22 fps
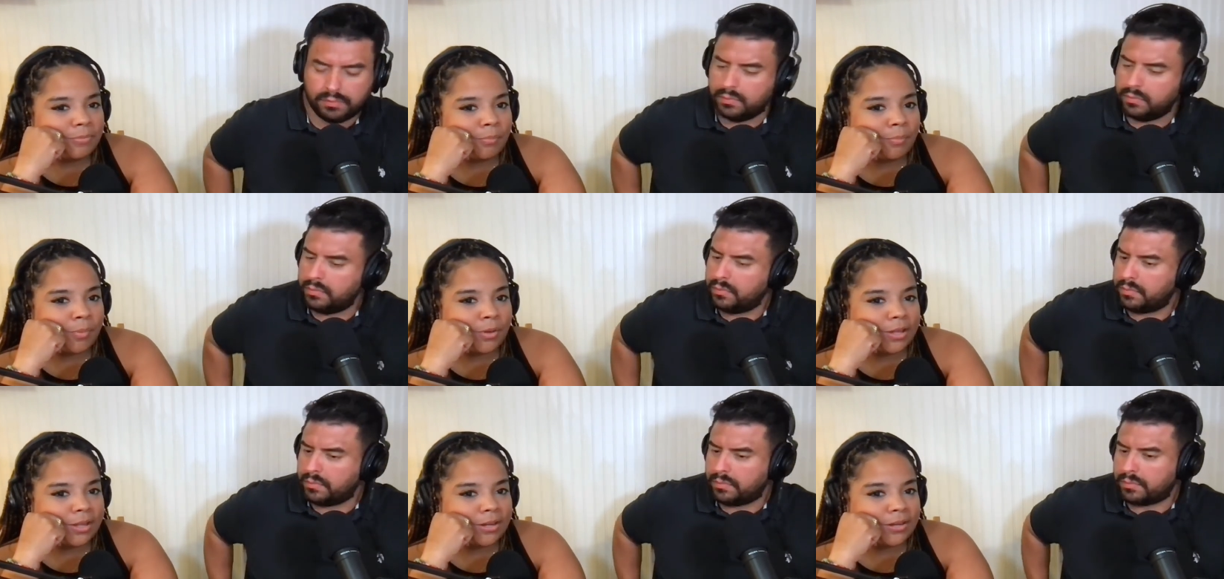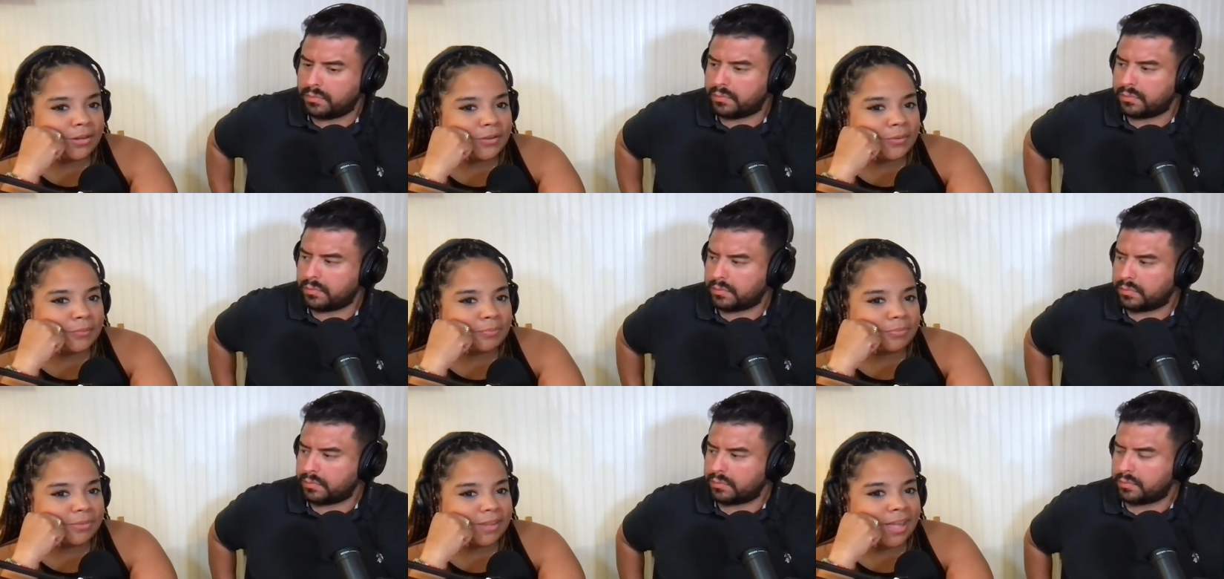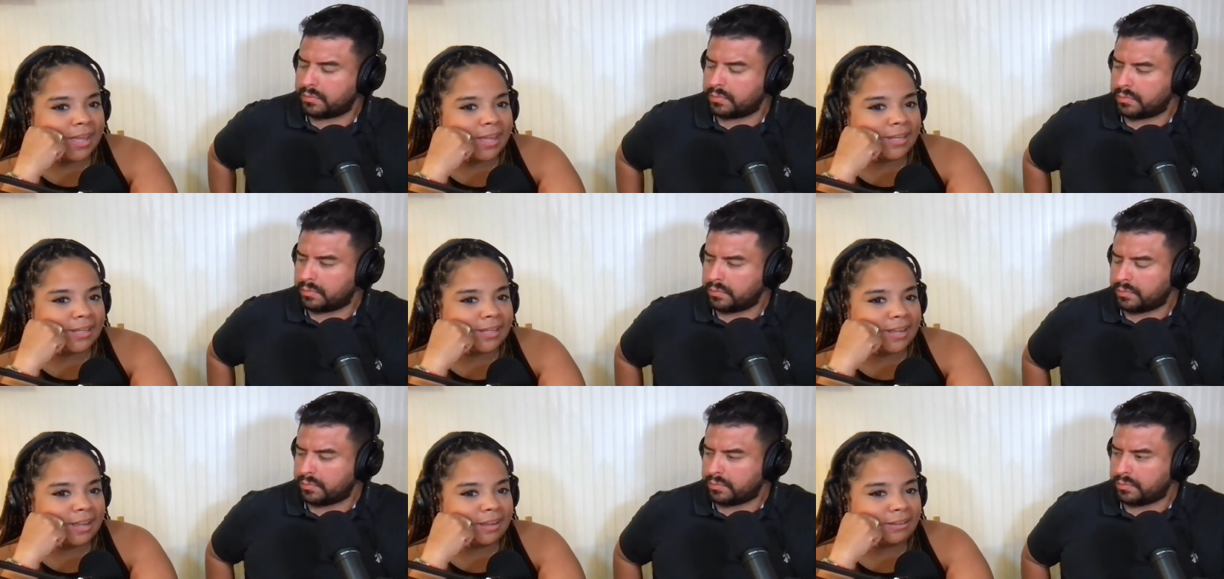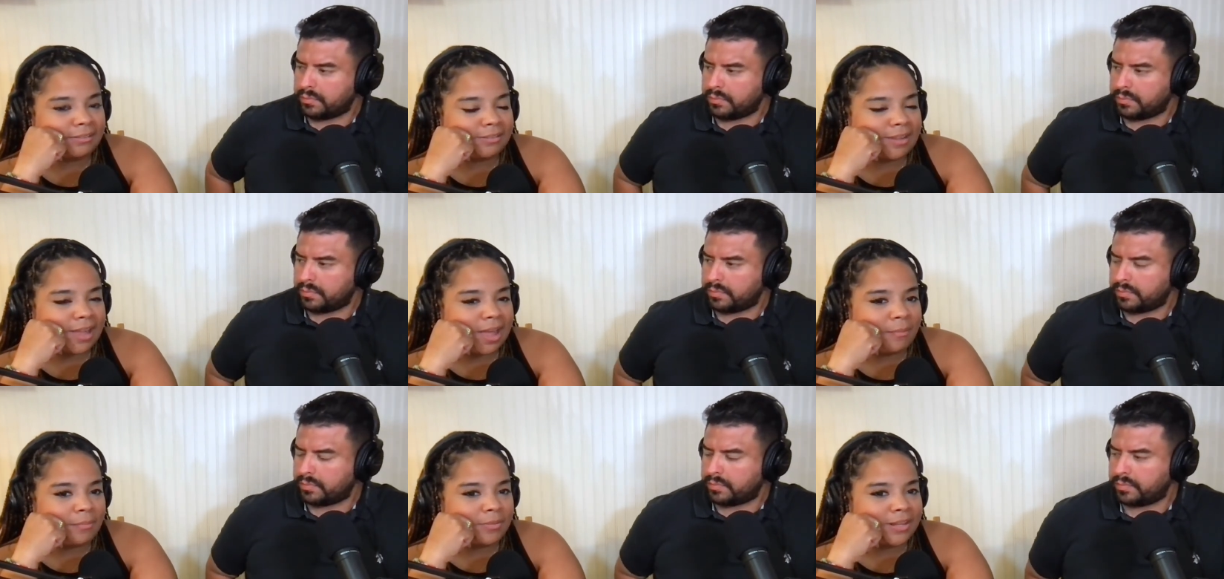Speaker 1: But um, I, I,
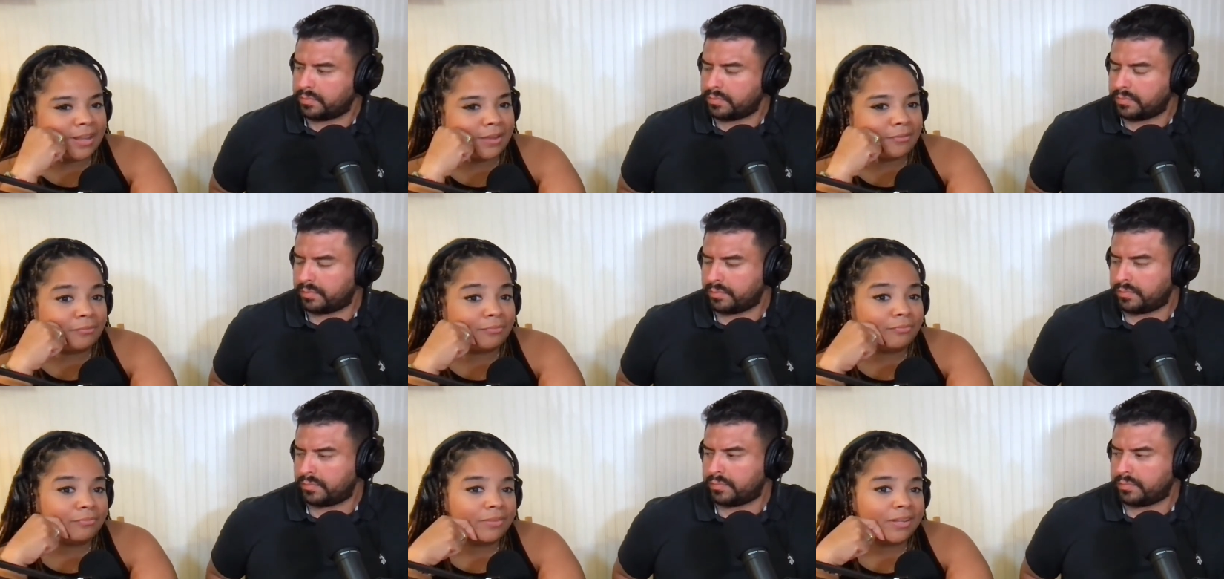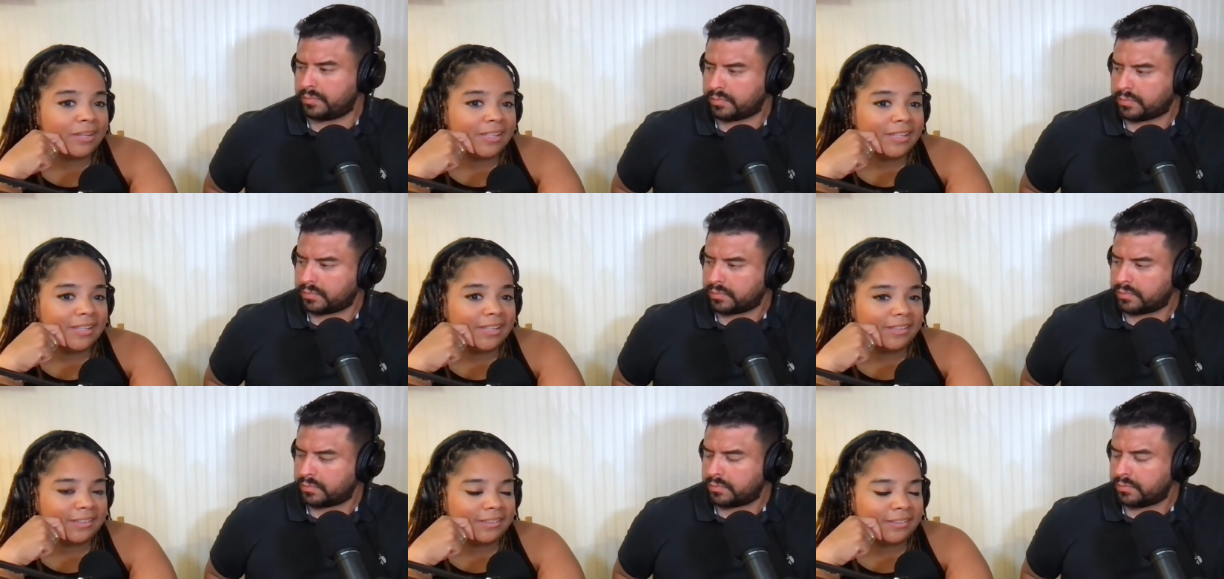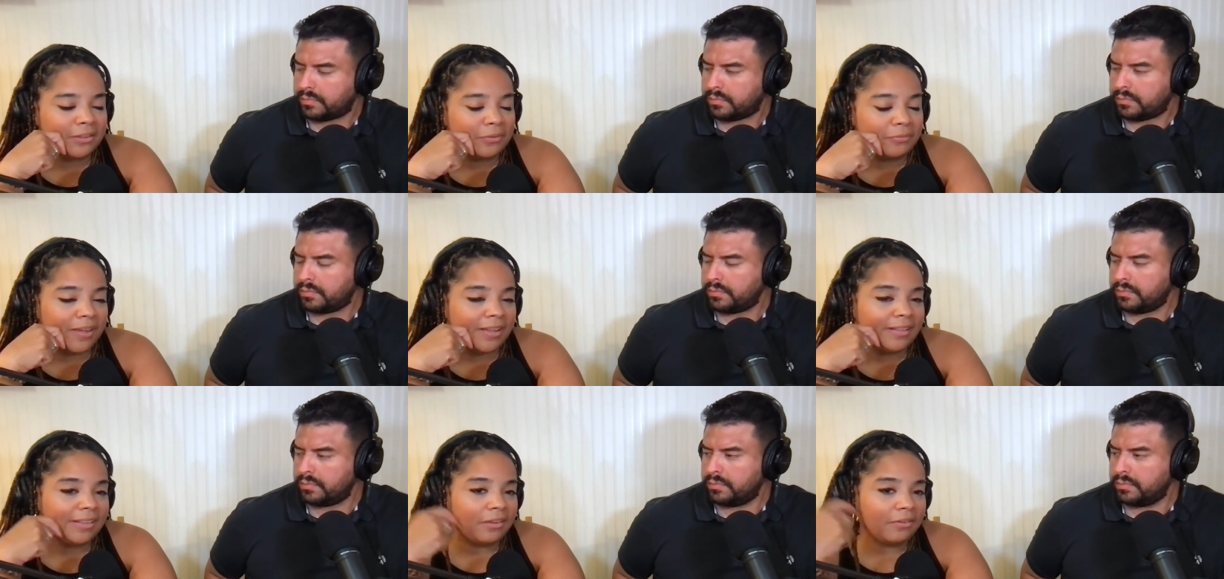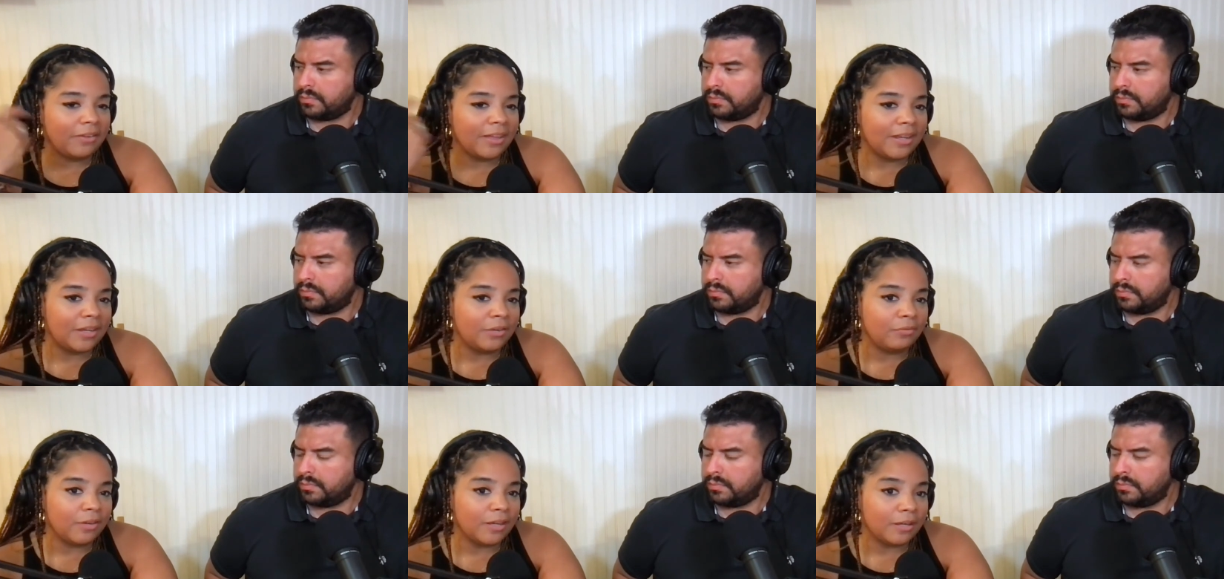I mean, I'm really the fact that
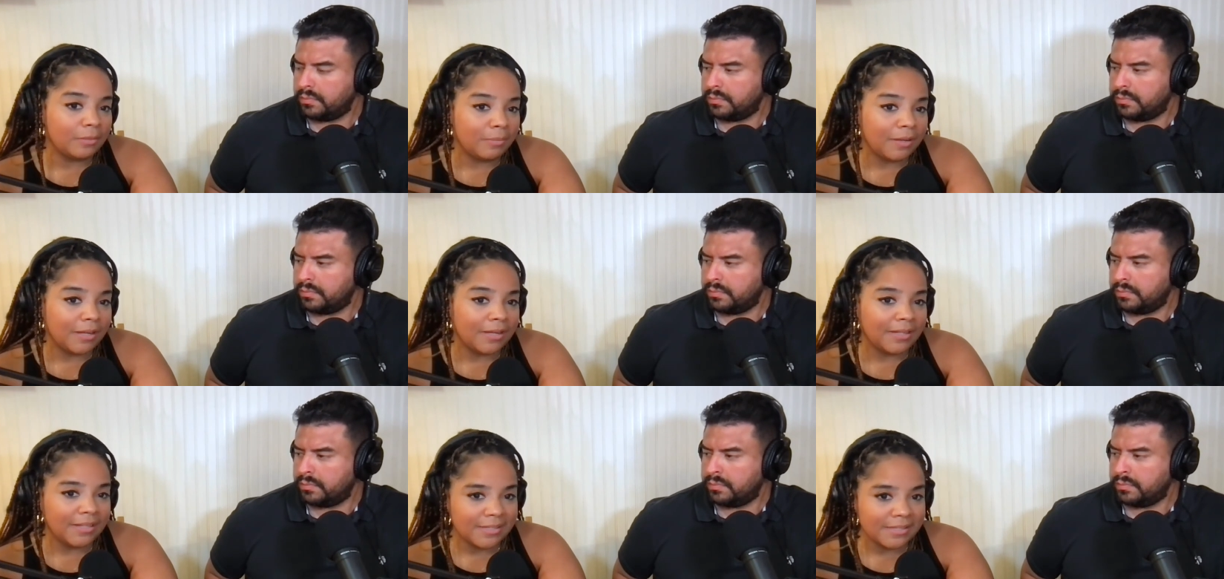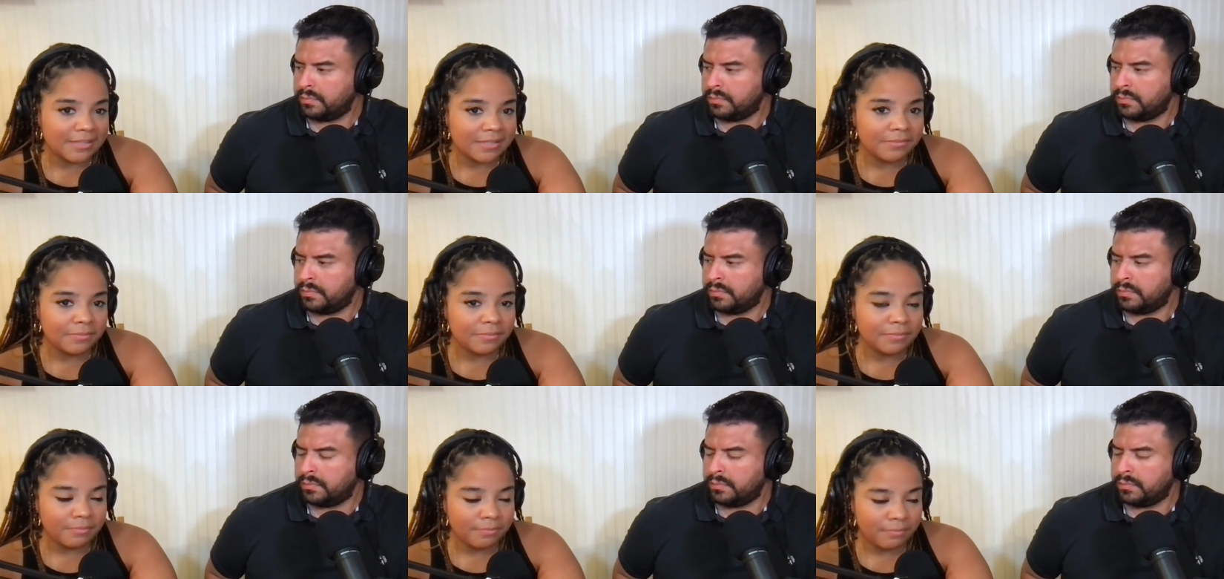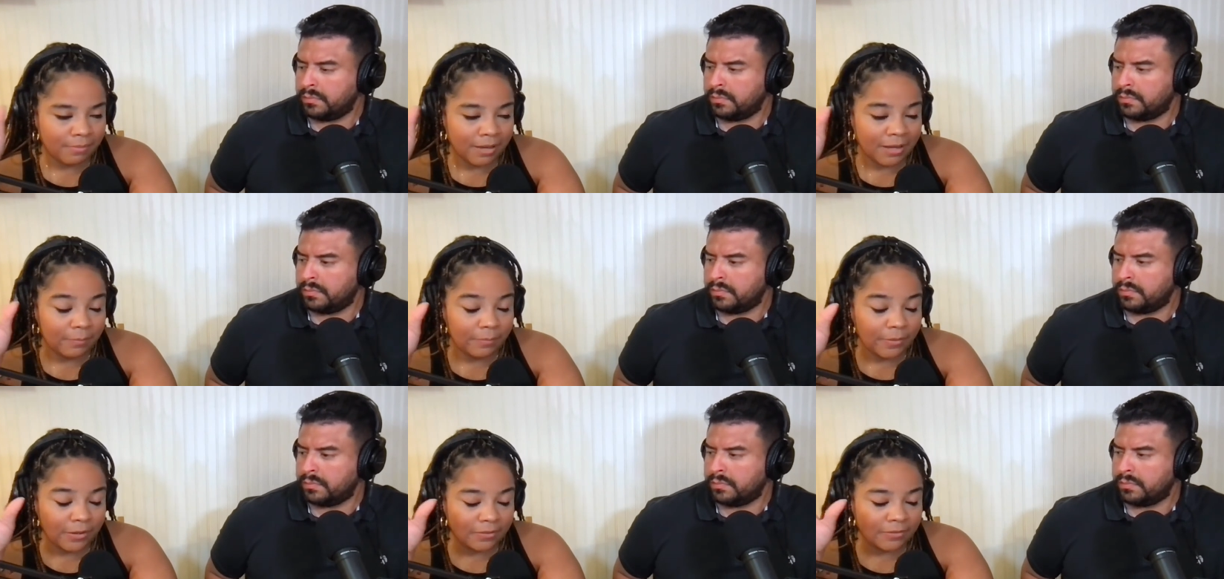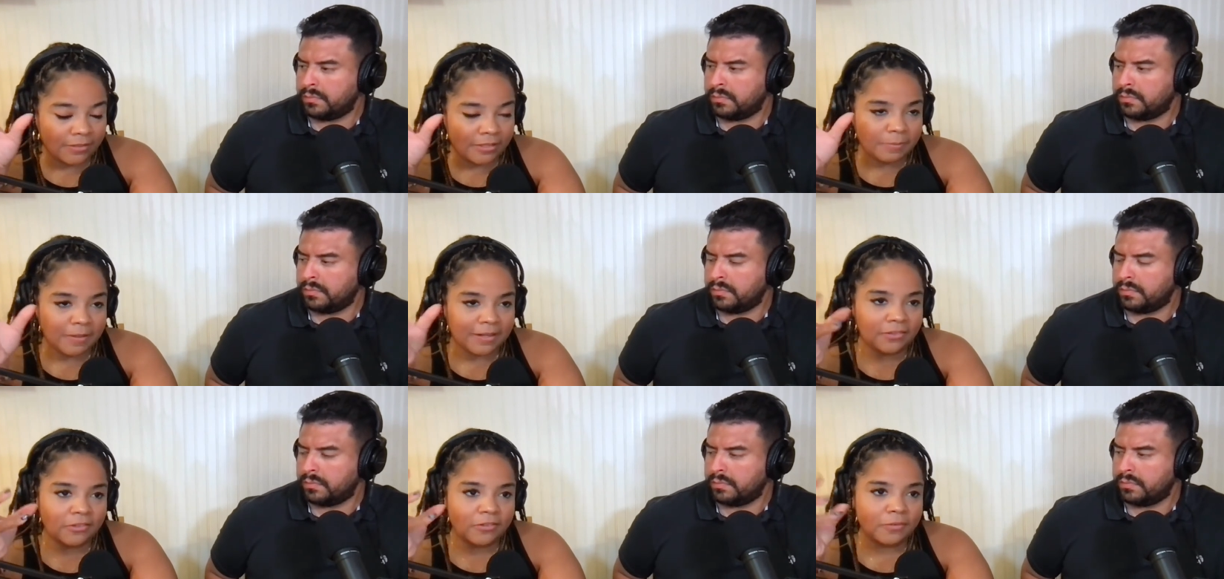Eddie Redmayne is might be on the
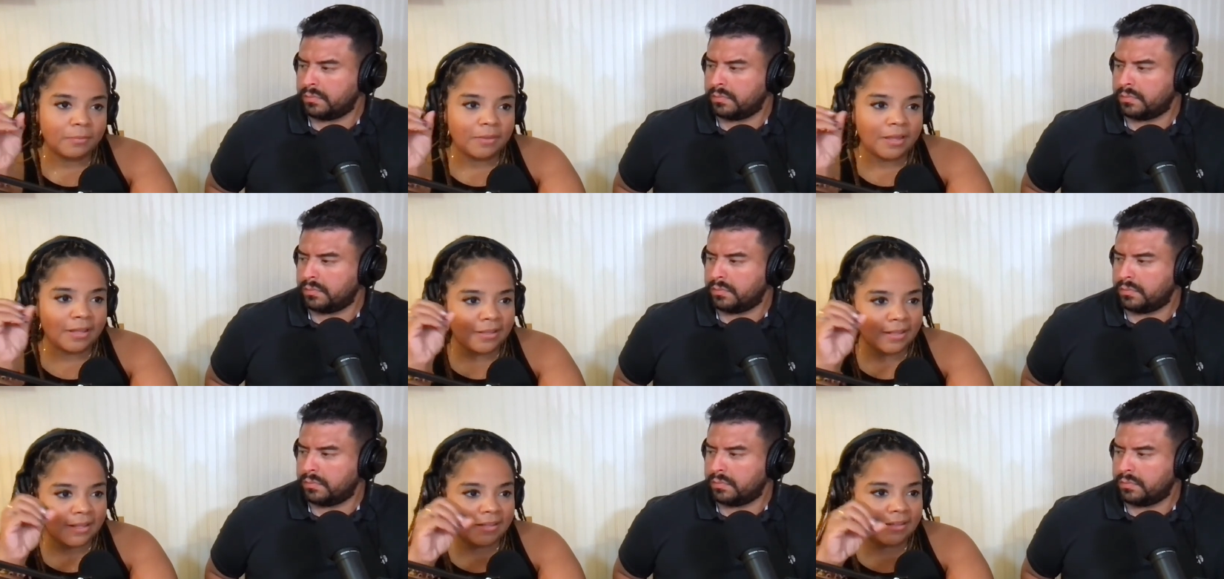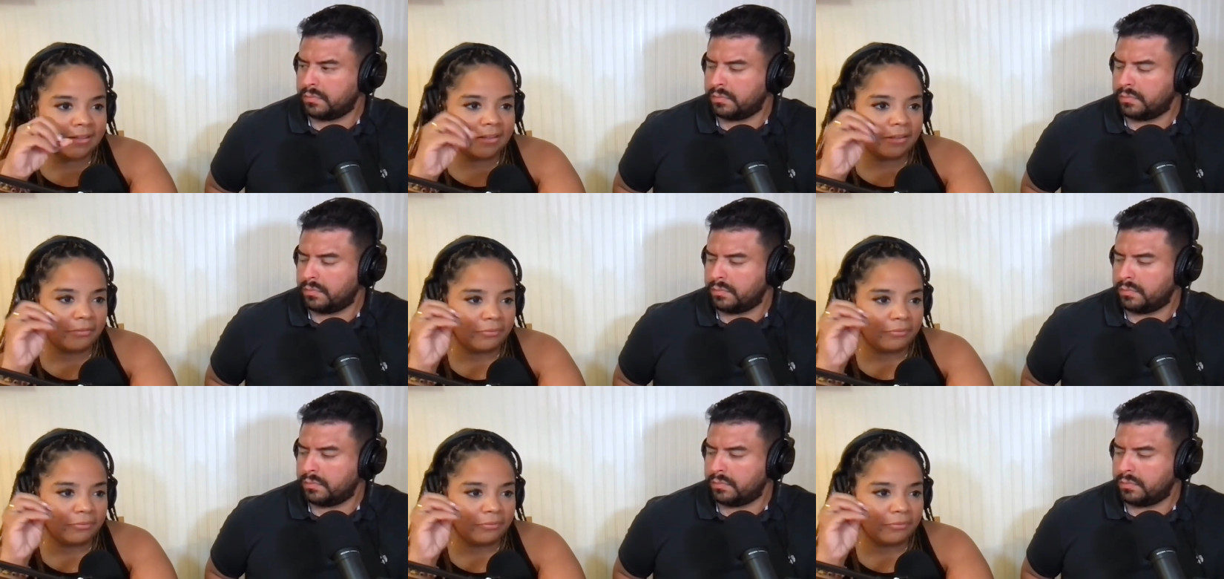spectrum and then the